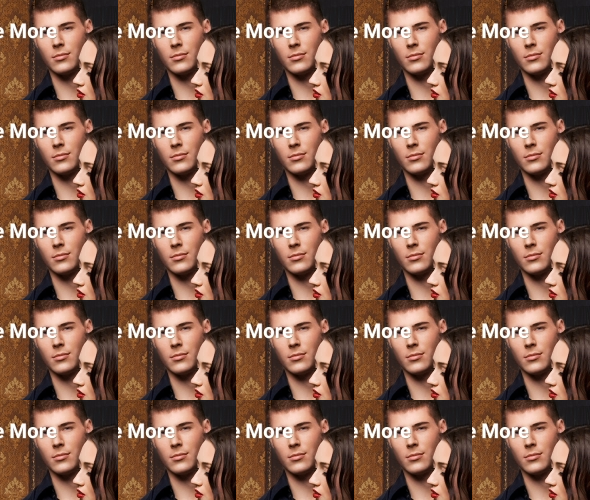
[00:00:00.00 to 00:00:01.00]

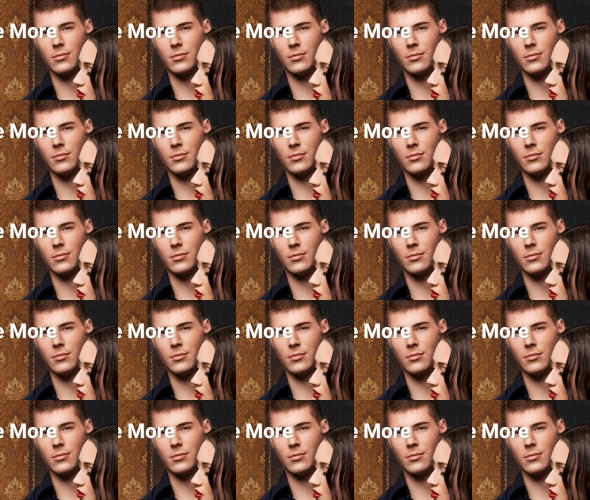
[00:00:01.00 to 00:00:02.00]

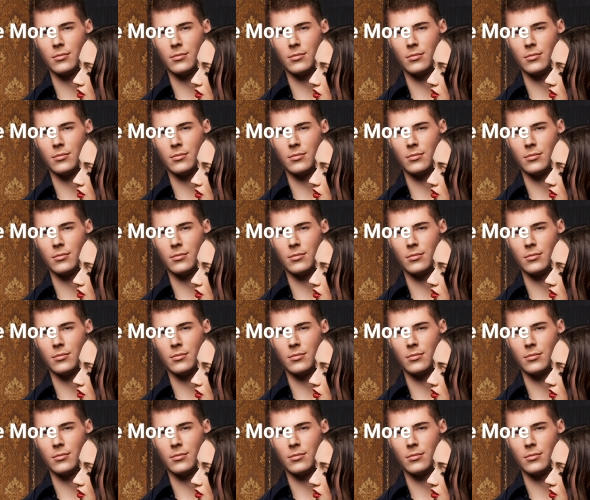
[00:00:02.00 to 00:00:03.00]

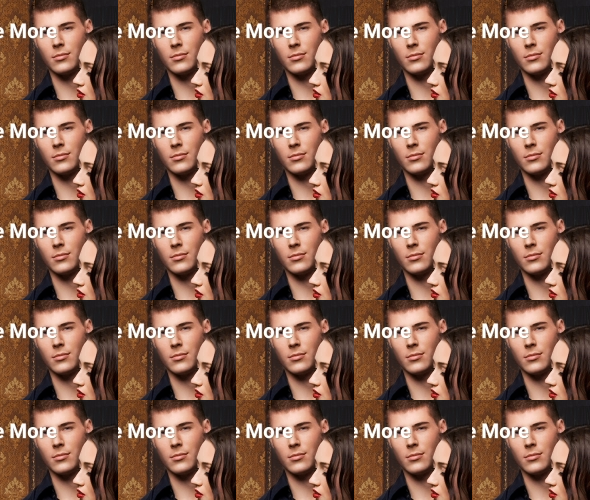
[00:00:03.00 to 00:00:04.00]
This is a still picture; no speech is visible.